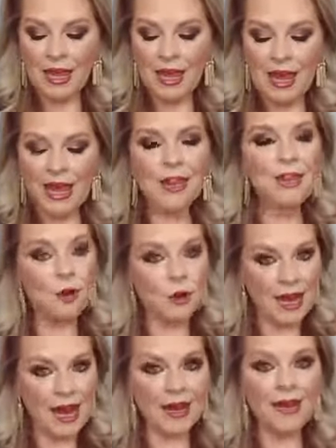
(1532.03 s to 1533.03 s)
is your
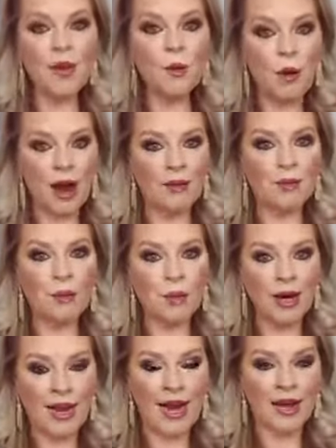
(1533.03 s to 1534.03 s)
kidney 1
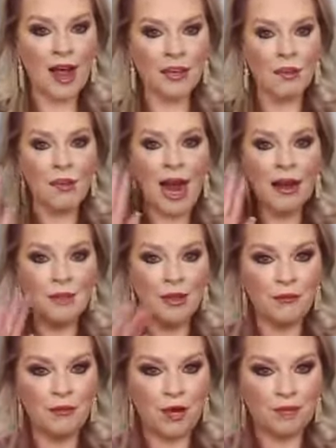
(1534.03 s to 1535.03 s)
meridian on the bottom of
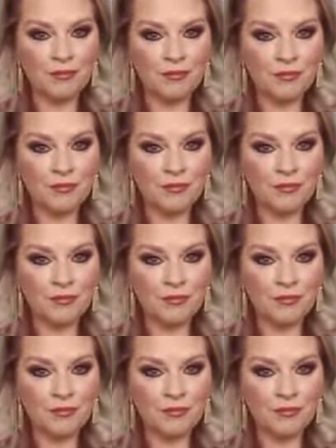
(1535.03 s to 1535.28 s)
the foot.